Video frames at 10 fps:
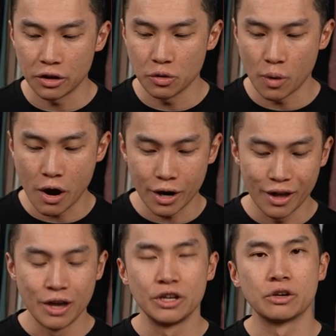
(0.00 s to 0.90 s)
you're wearing,
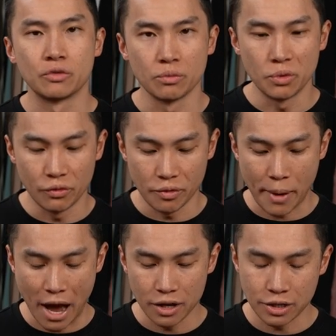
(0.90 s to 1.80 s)
you can remove the
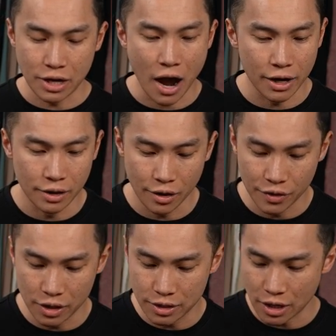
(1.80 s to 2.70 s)
badge and hide it on the
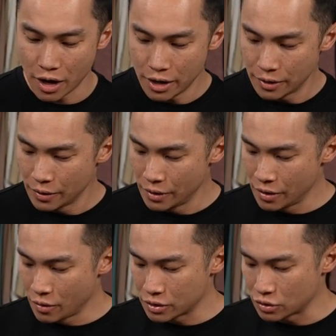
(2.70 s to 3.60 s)
inside,
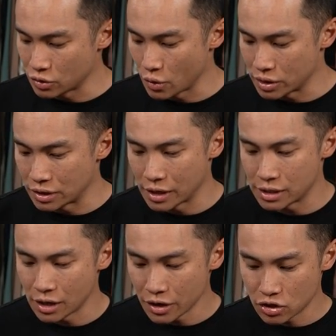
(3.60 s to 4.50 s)
which is always a nice
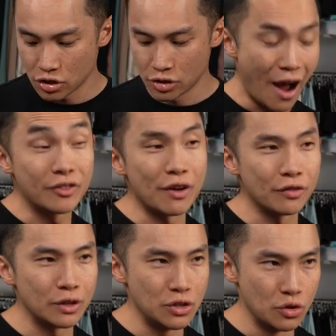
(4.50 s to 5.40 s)
touch. I've
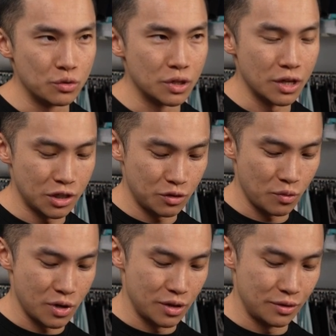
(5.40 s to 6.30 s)
definitely used this
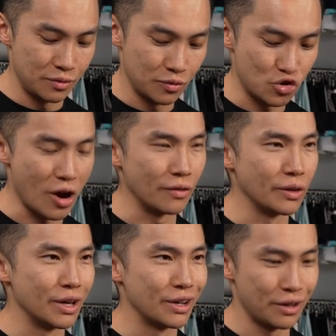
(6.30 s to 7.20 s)
when
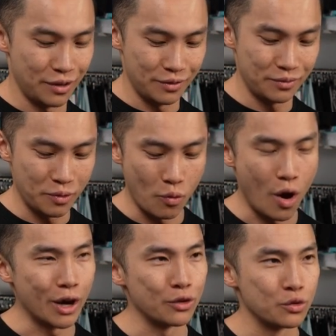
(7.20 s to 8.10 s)
traveling and
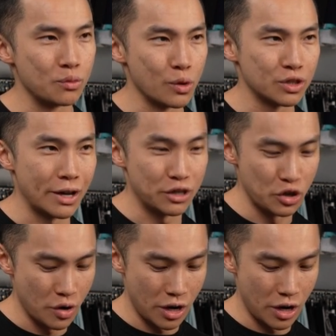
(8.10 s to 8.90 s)
walking through more sketchier